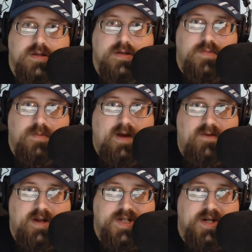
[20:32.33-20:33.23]
having it
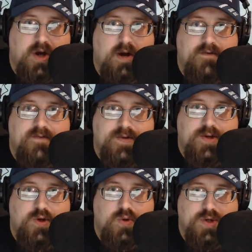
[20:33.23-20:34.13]
sent off
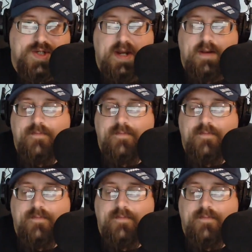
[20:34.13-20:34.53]
to the Senate.